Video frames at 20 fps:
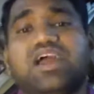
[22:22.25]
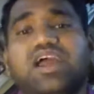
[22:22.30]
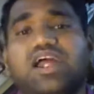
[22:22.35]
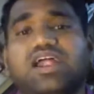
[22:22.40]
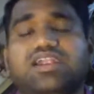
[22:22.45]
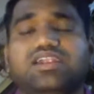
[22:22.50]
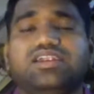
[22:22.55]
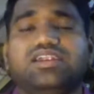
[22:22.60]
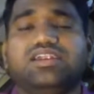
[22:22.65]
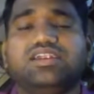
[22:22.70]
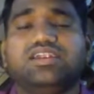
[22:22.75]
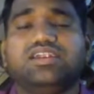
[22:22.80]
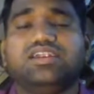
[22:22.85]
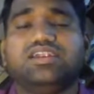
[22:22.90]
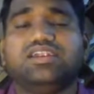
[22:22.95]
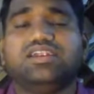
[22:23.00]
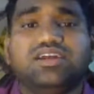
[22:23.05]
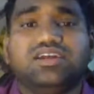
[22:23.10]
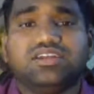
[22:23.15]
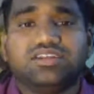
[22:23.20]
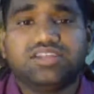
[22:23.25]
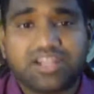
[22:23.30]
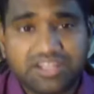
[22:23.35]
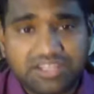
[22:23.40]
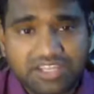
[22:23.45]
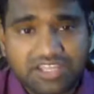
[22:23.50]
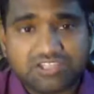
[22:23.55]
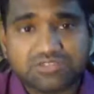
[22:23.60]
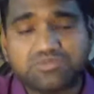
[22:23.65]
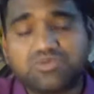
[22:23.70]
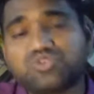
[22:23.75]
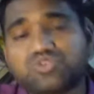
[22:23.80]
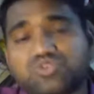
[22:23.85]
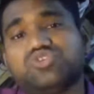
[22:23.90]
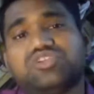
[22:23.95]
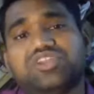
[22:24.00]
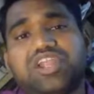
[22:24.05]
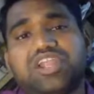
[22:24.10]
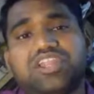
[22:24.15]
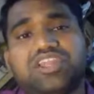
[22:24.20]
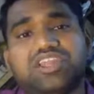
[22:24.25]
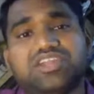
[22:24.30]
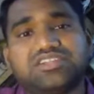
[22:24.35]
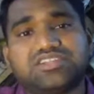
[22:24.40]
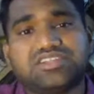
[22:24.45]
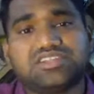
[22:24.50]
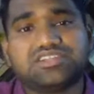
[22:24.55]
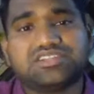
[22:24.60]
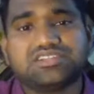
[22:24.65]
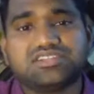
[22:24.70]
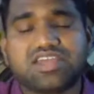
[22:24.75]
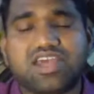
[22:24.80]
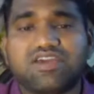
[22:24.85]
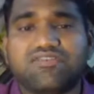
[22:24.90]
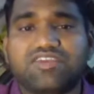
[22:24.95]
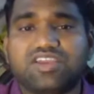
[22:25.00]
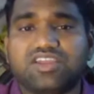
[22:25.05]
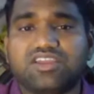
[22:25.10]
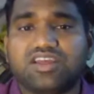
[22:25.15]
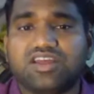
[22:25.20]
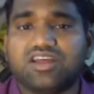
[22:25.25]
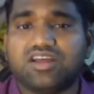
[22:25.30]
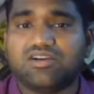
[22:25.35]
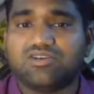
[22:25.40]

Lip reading: and getting exposed to radiations, having